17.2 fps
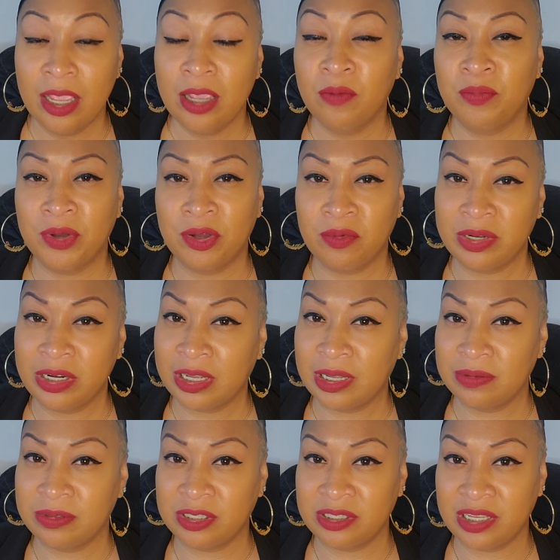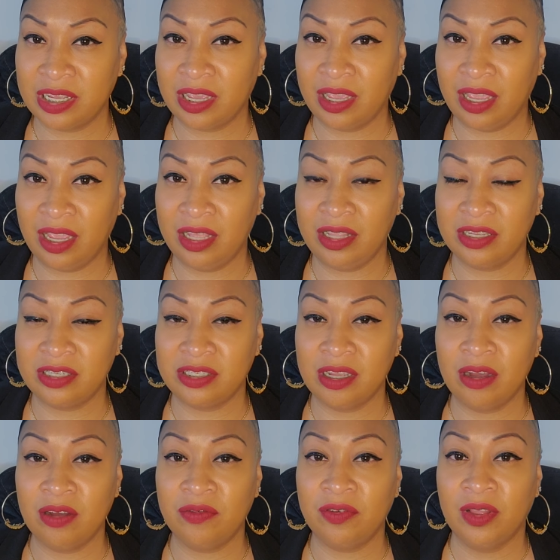But when it comes to taking care of
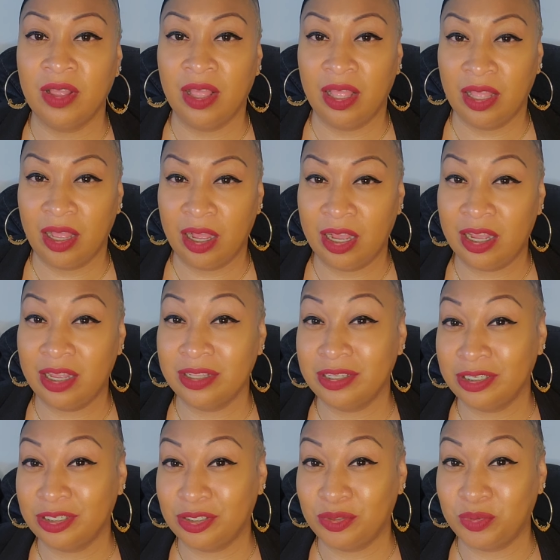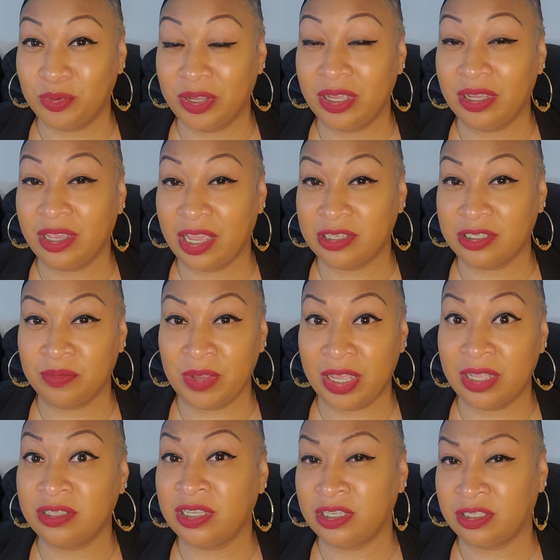themselves, this is where Cancer
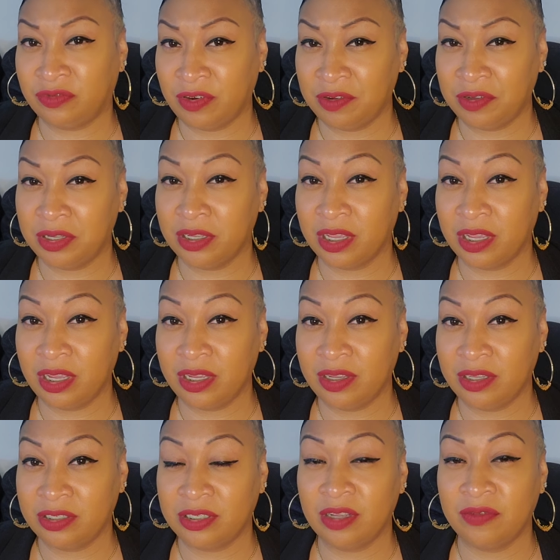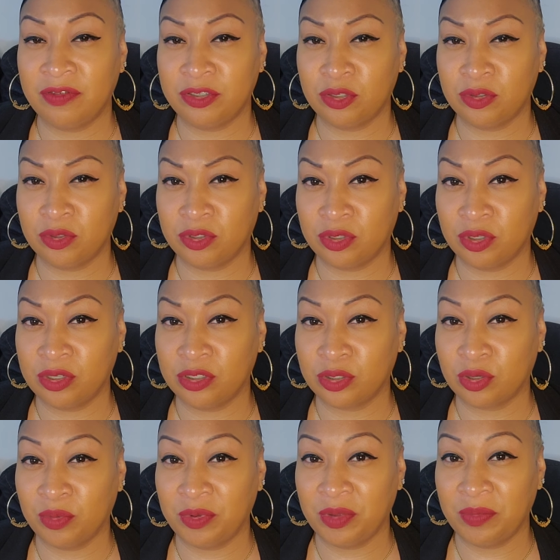man takes very good care of himself, and so does
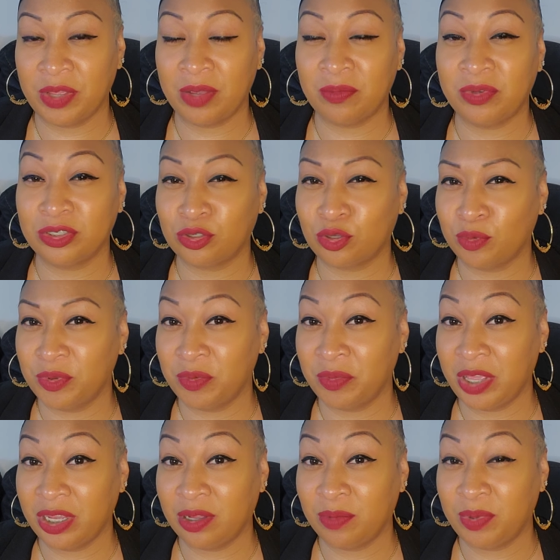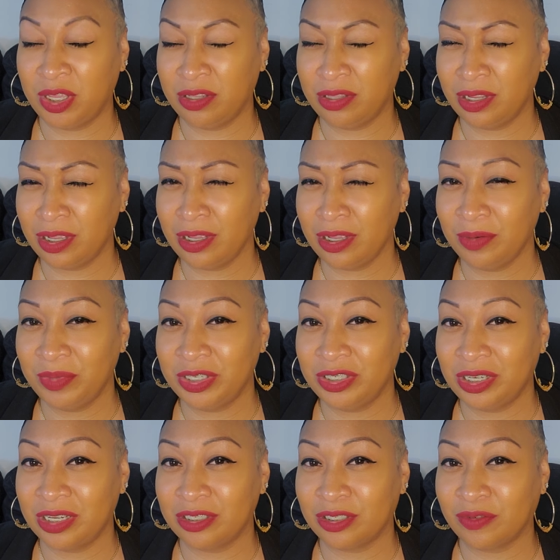Scorpio man. But Scorpio man could be a little bit
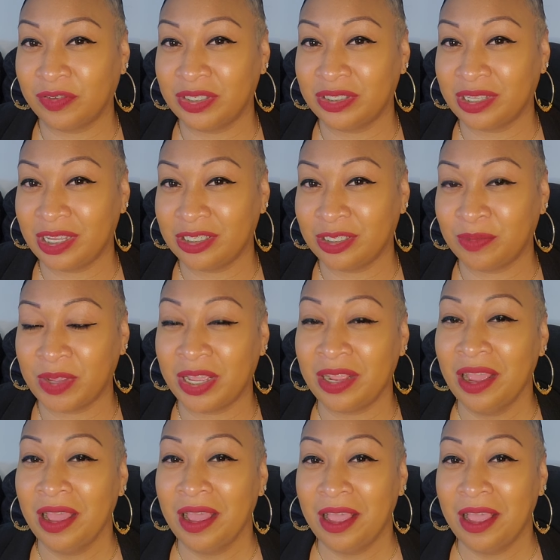jealous of his Cancer man